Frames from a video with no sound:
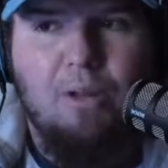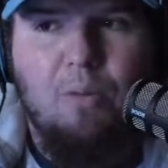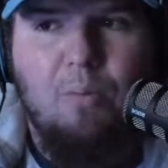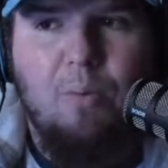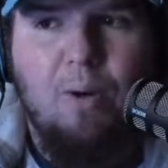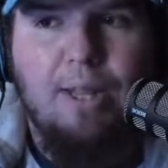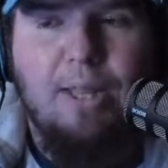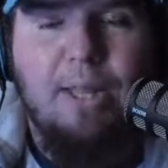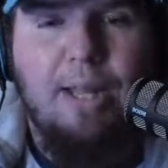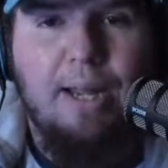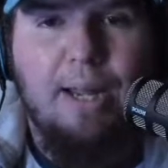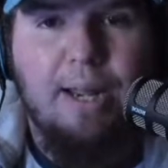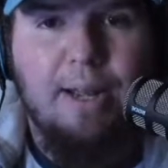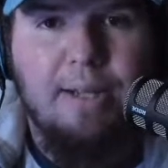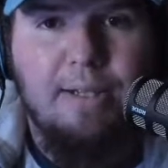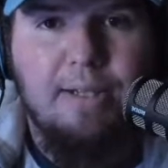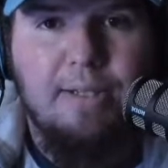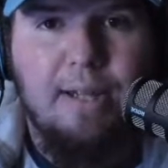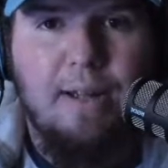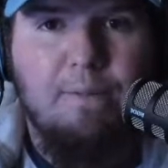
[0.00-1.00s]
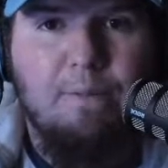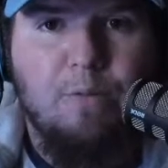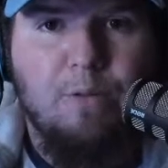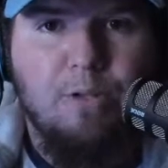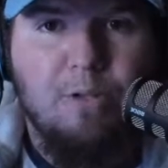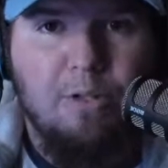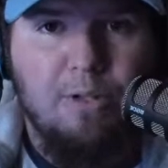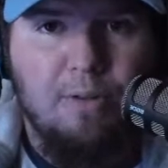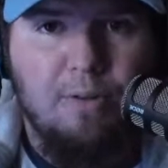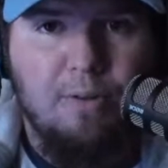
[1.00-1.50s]
the one thing I can say for
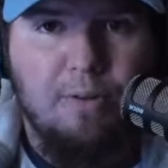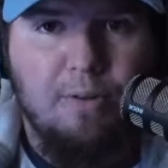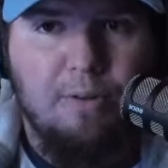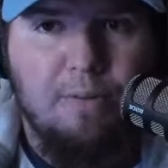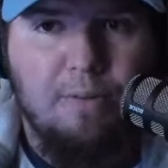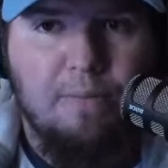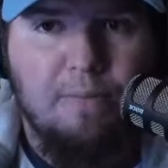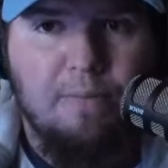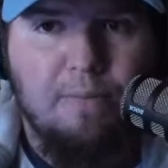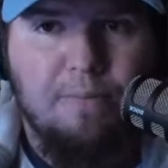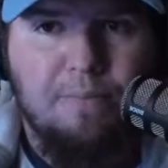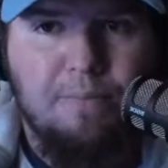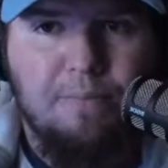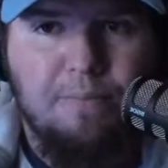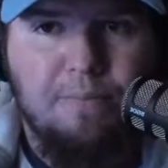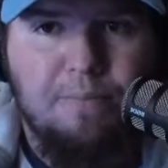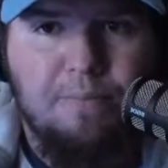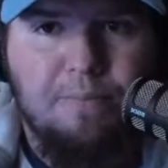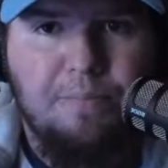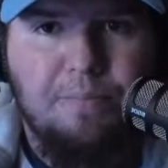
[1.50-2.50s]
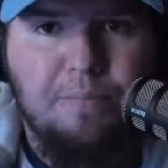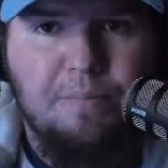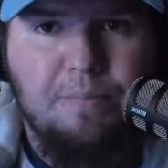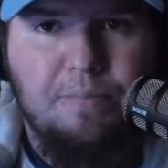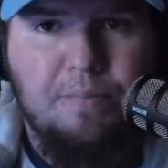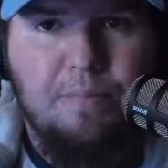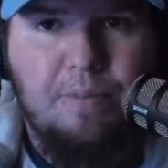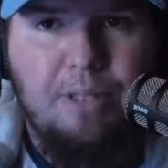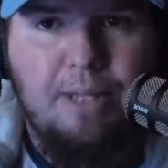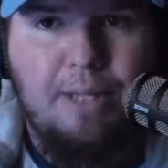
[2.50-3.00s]
certain
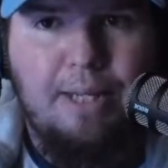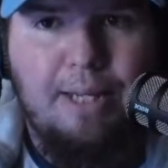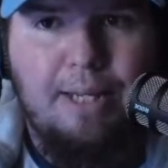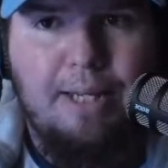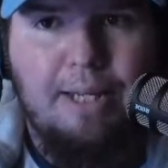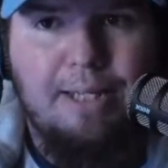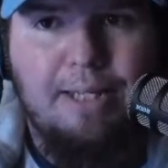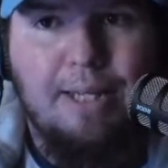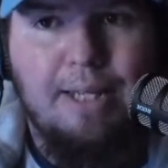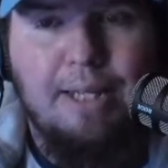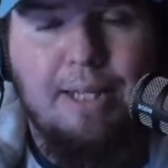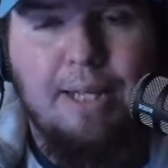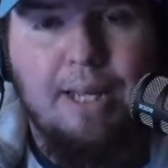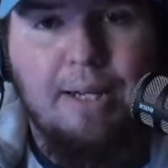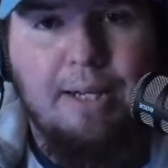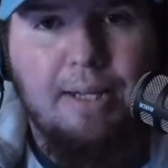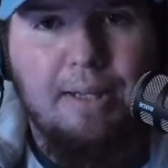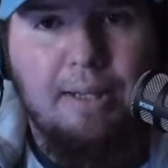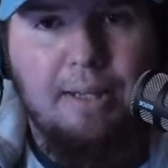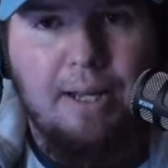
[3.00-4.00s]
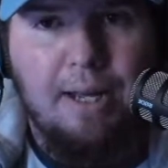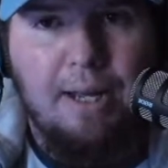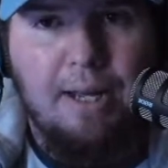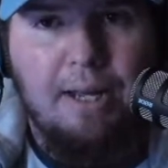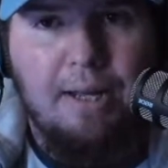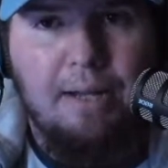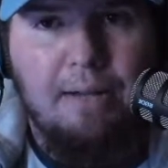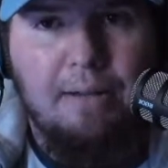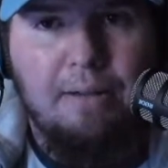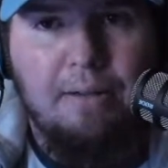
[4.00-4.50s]
is at the end of the
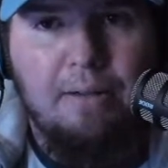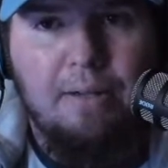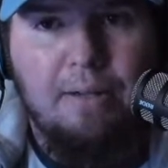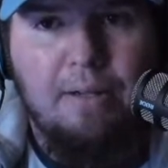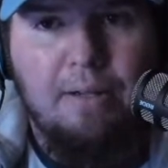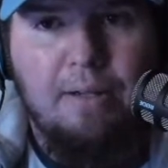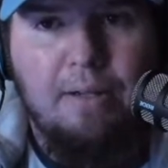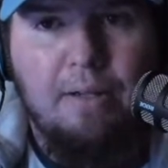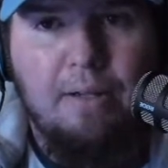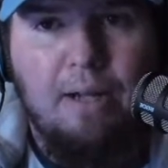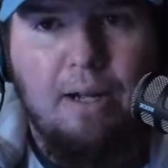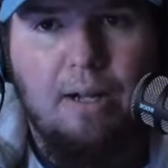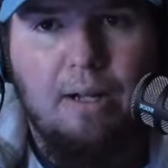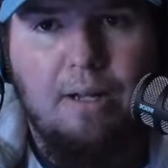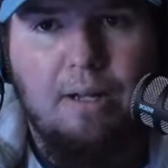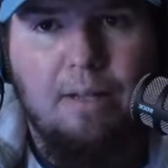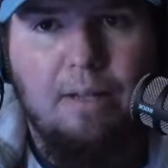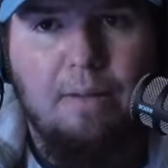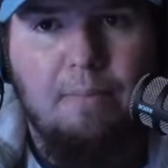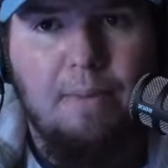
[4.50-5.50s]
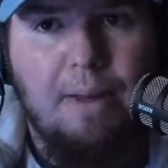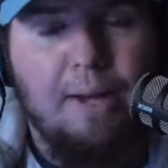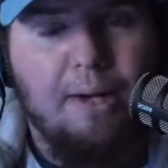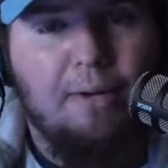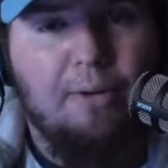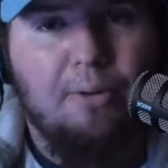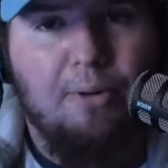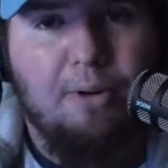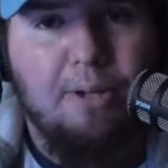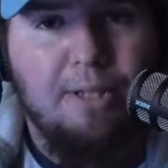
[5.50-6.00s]
day, The
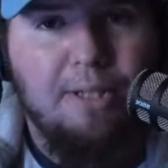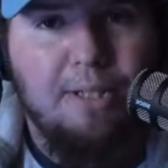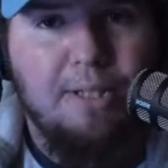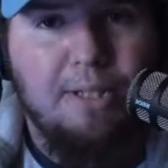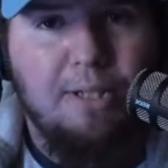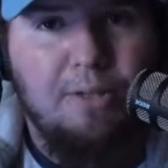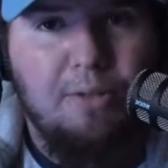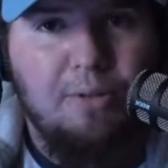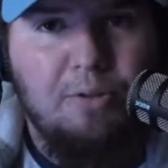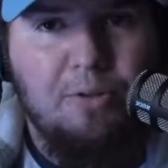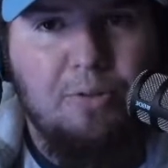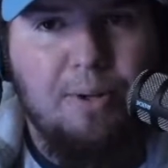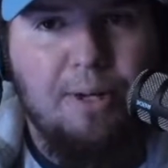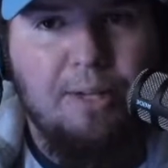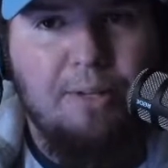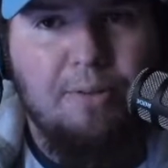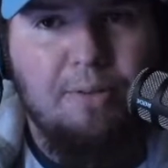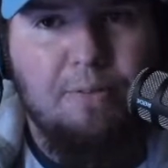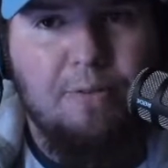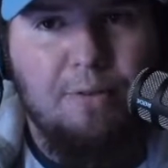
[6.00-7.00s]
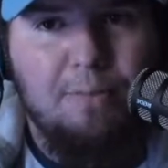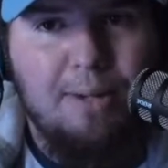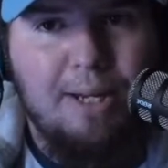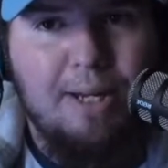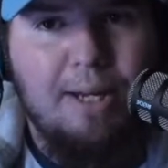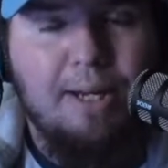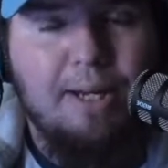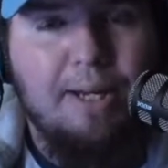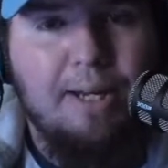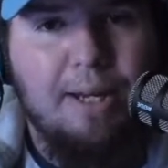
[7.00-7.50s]
Mandalorian Season 2 trailer, for
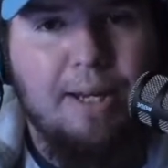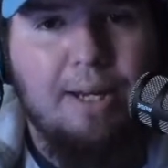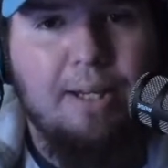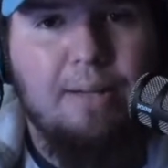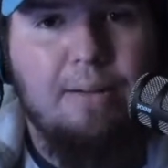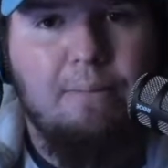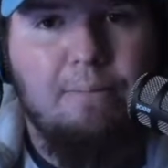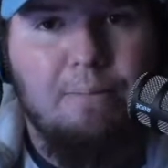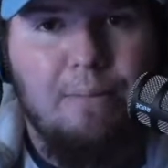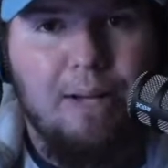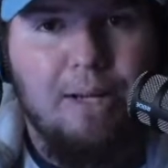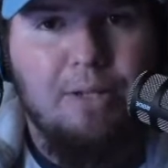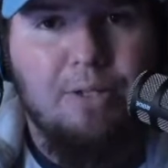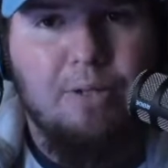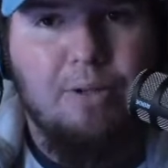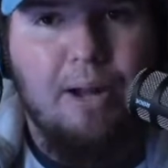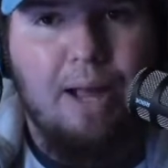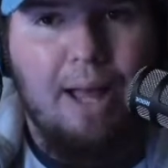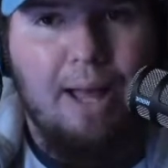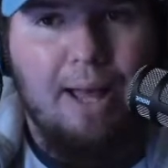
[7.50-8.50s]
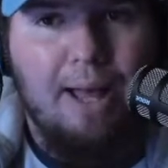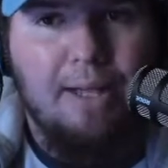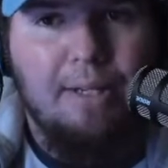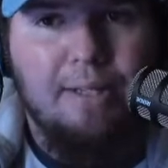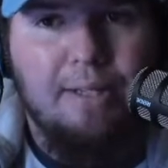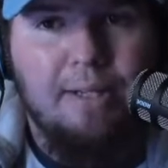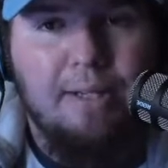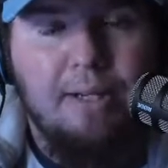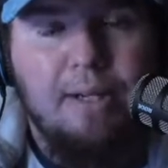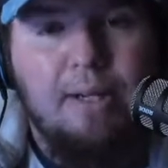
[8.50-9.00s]
me, kicked major
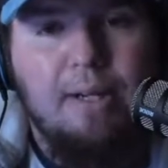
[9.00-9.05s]
ass.